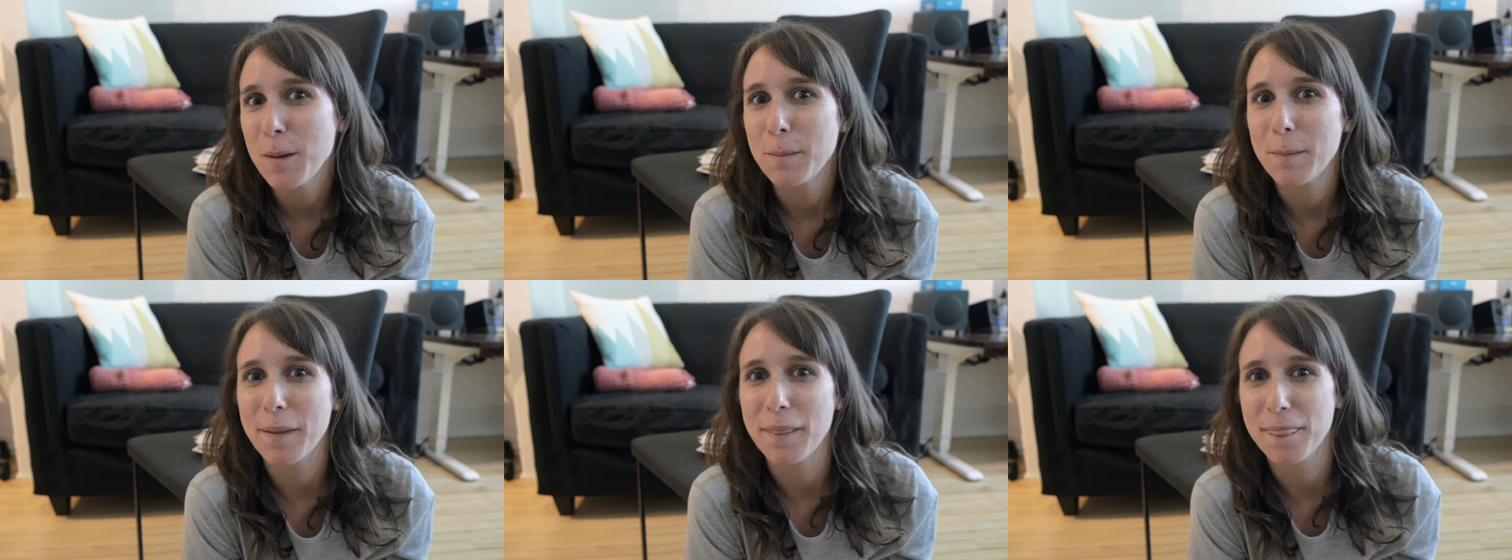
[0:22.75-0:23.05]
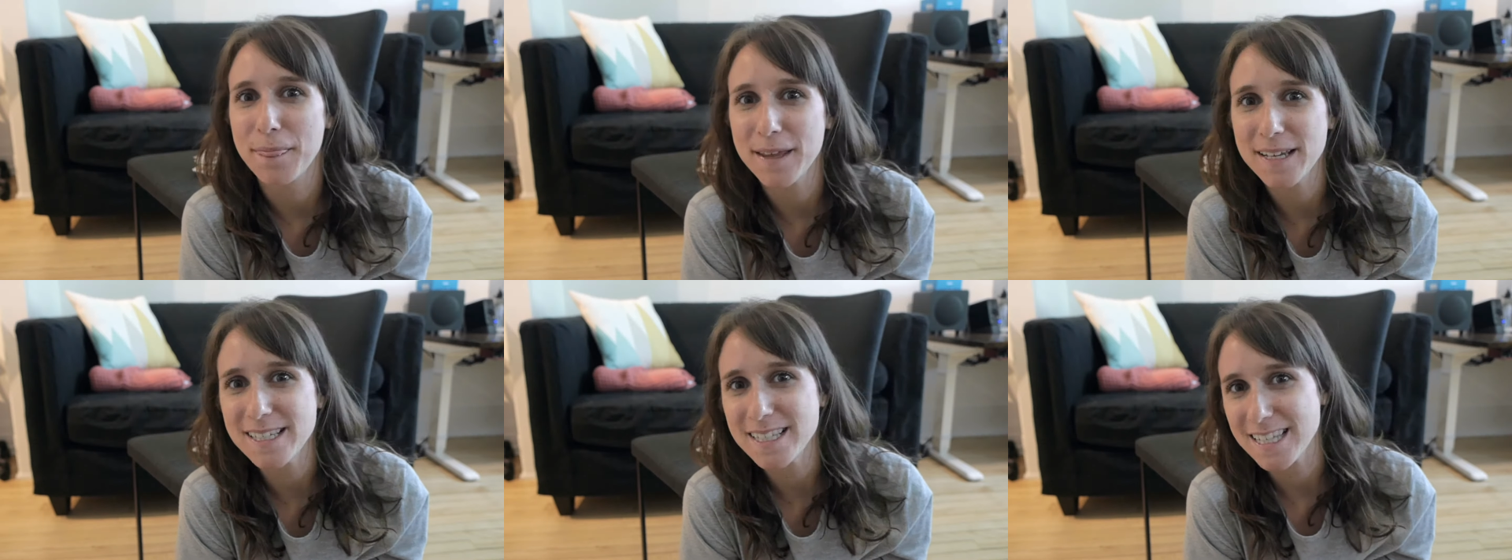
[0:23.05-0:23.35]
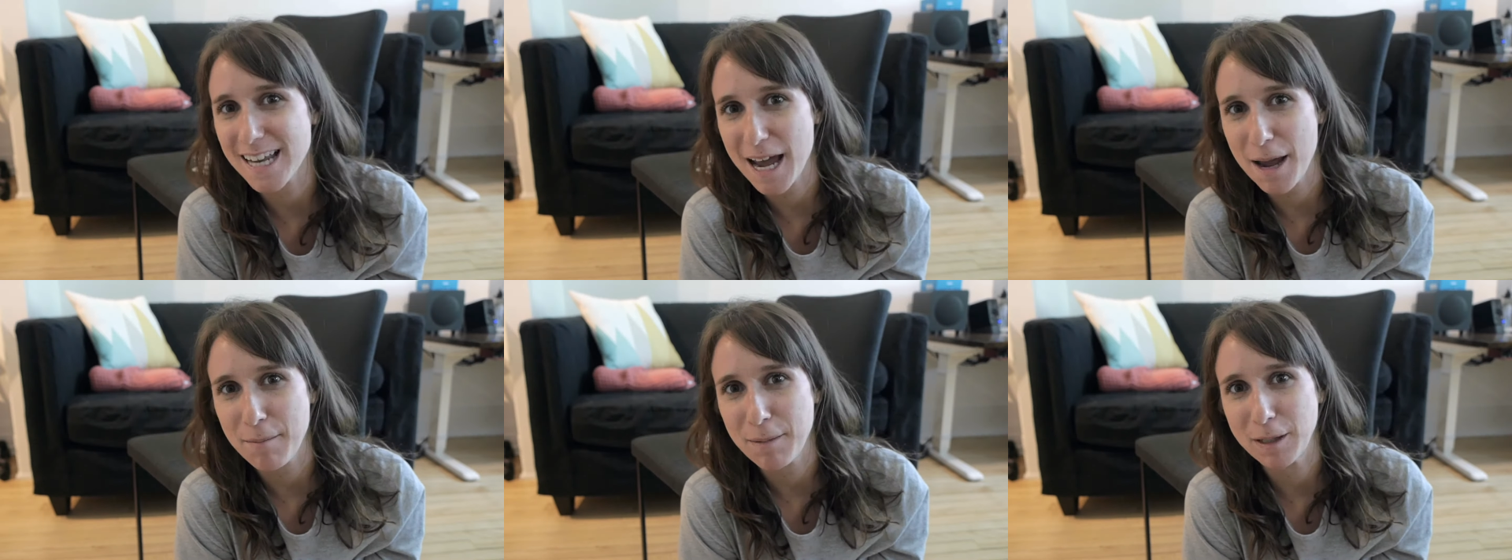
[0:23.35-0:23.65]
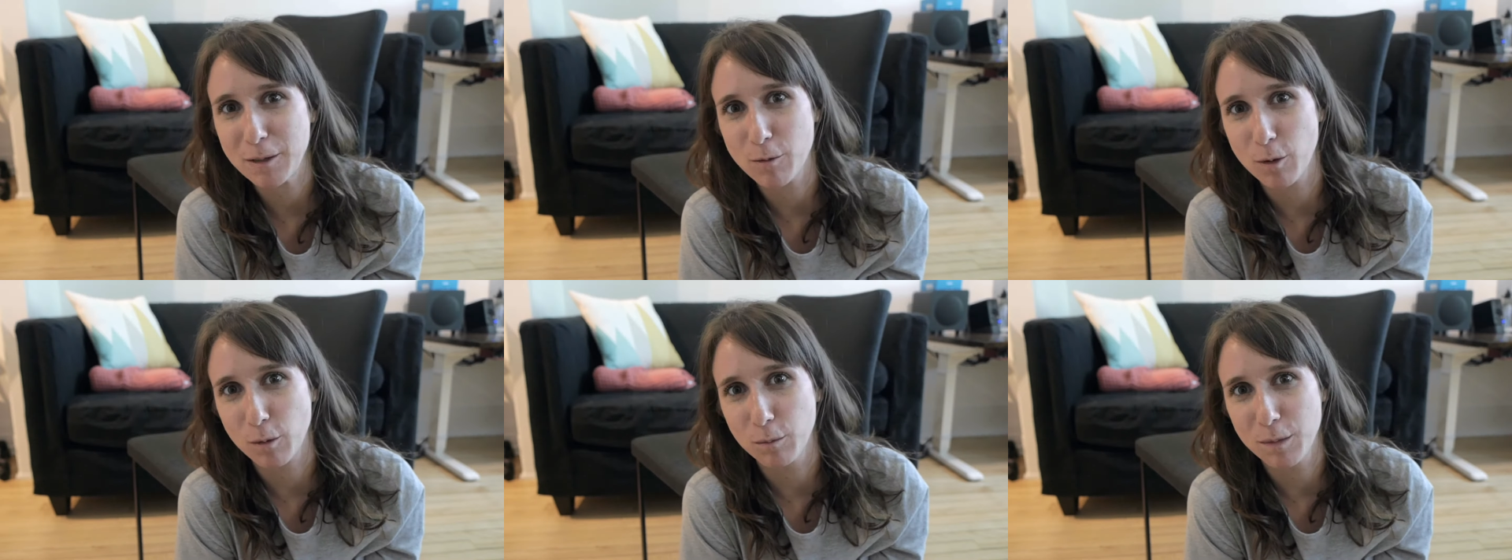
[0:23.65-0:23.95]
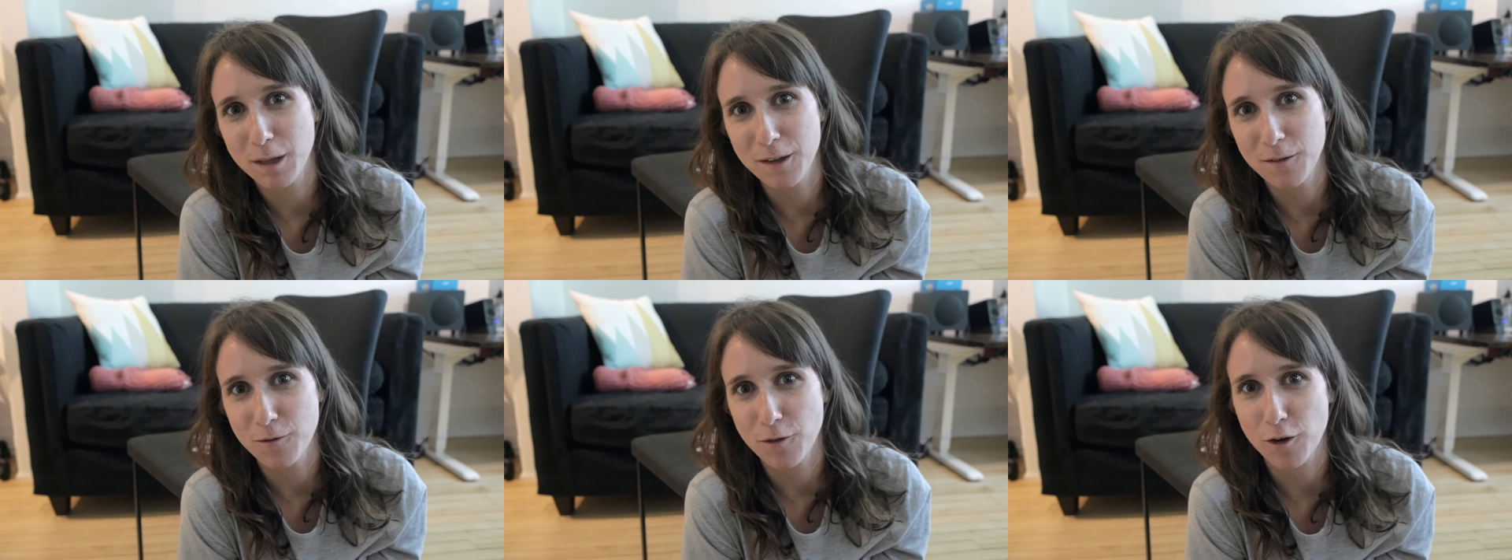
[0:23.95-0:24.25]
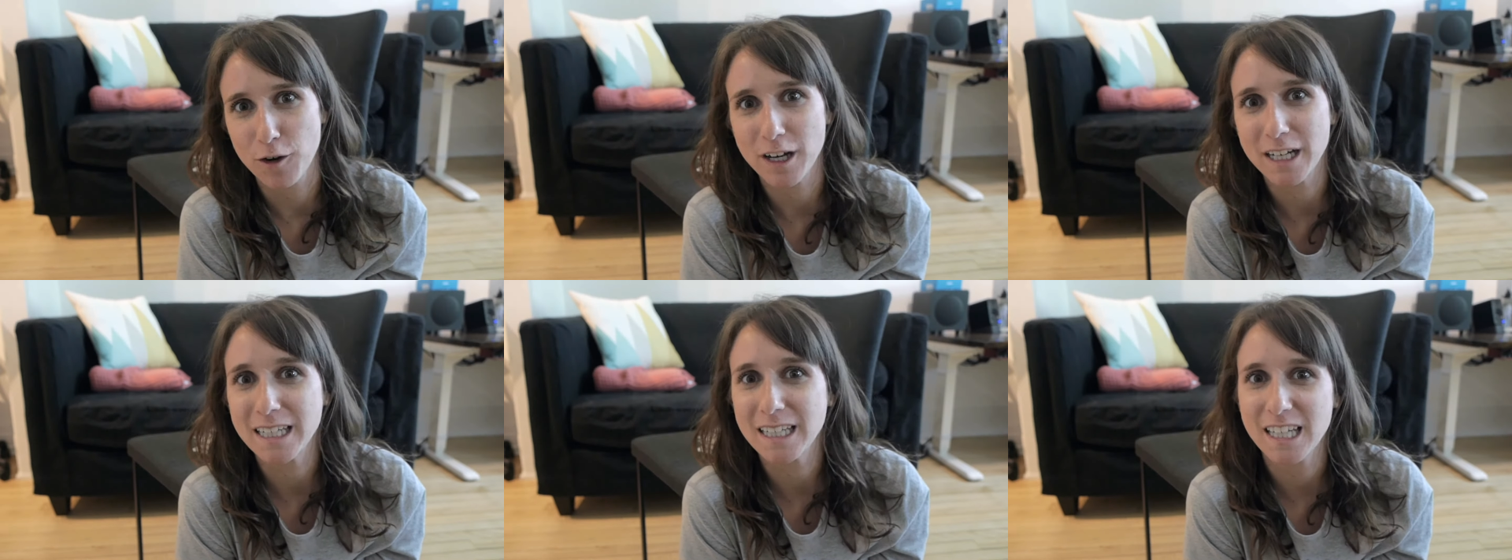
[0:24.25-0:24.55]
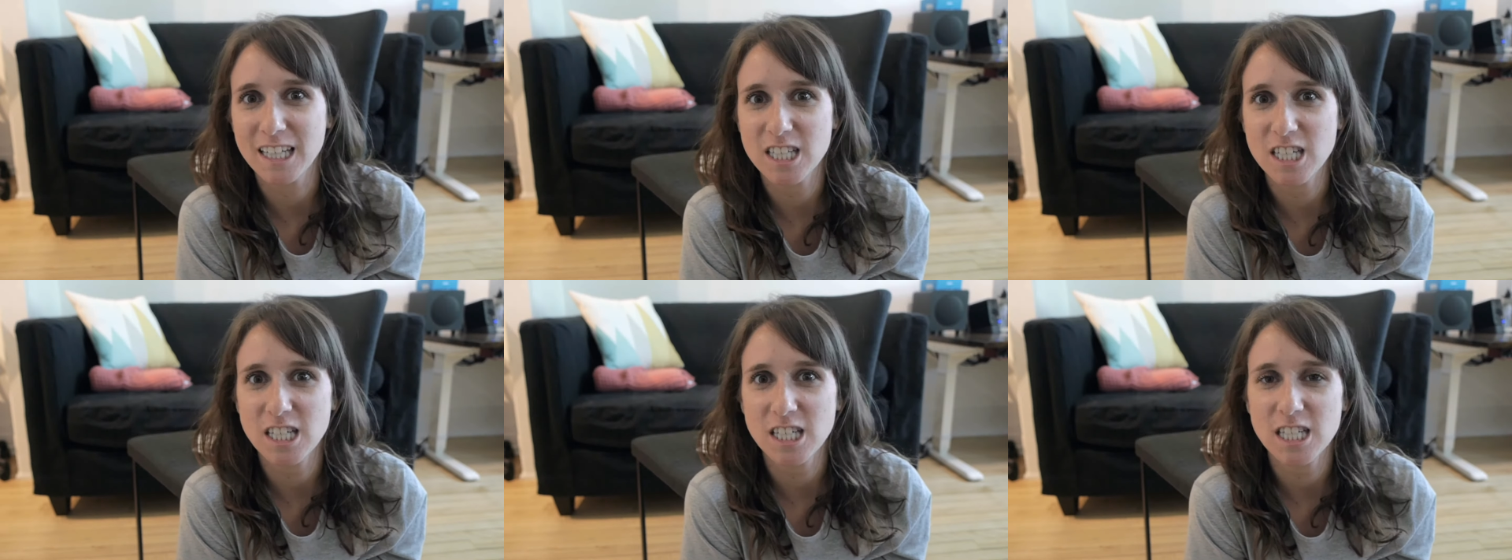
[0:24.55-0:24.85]
but this time it will be for a
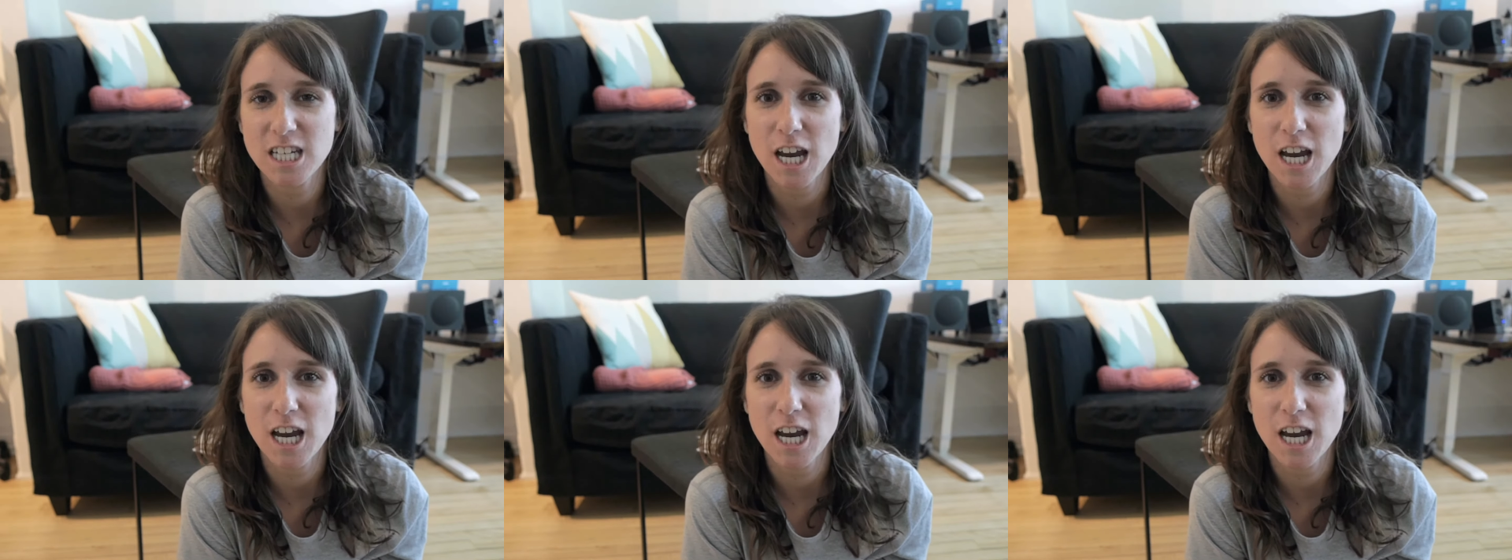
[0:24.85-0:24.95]
kitchen